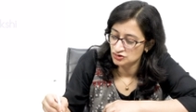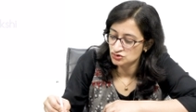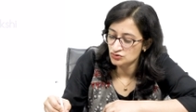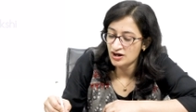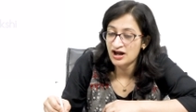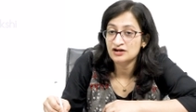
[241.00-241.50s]

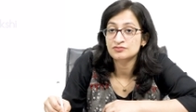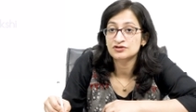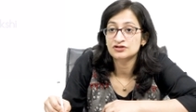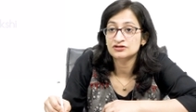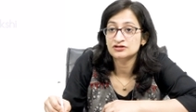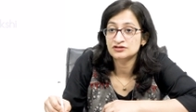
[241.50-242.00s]
So at
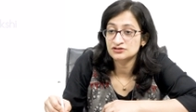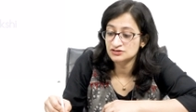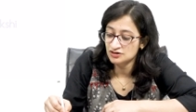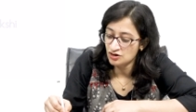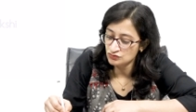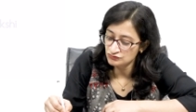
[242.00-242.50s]
birth, it is
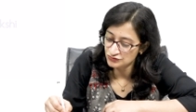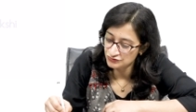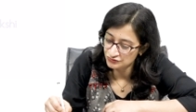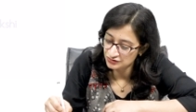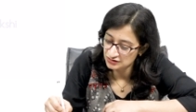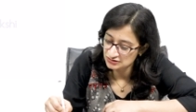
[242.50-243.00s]
around
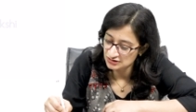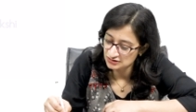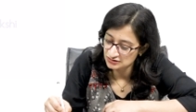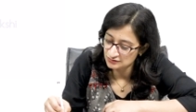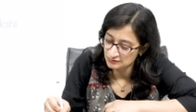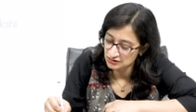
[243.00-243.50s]
50
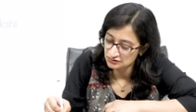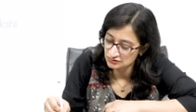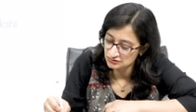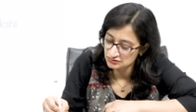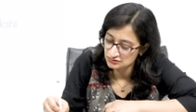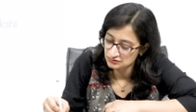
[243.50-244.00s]

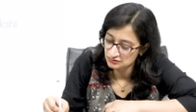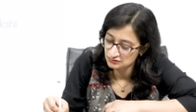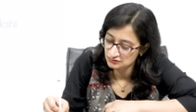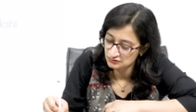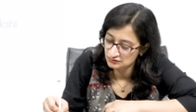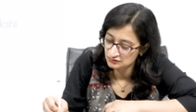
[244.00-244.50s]
centimeters.
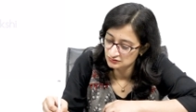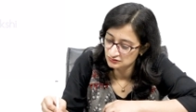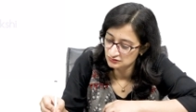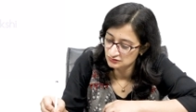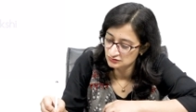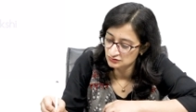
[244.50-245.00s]

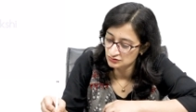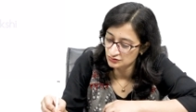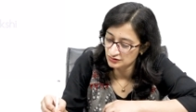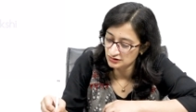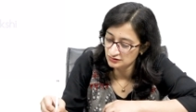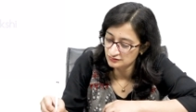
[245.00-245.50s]

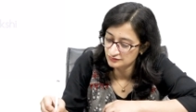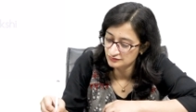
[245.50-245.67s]
Okay.